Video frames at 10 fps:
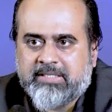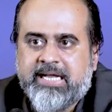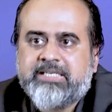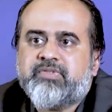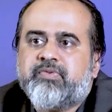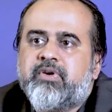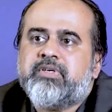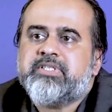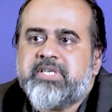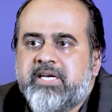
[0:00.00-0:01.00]
That's
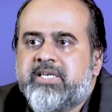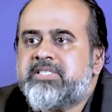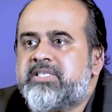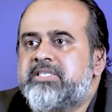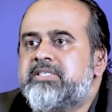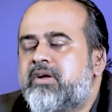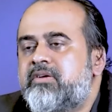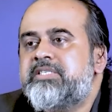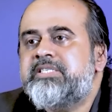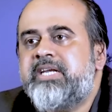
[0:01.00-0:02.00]
what Sri Krishna is
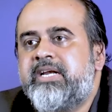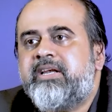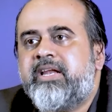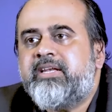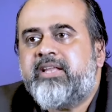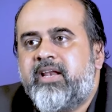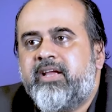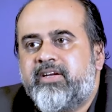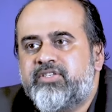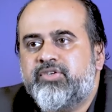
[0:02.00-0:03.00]
constantly
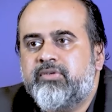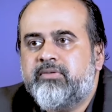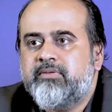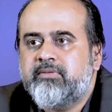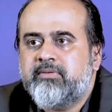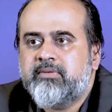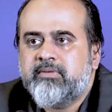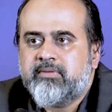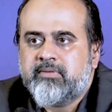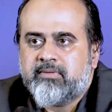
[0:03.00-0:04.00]
telling Arjun.
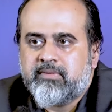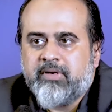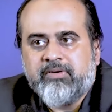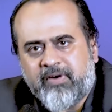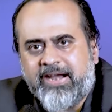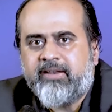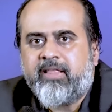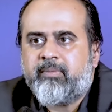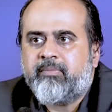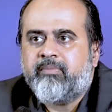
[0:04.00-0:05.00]
Fight
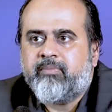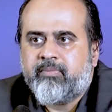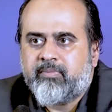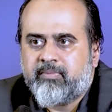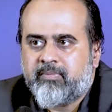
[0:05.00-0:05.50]
them.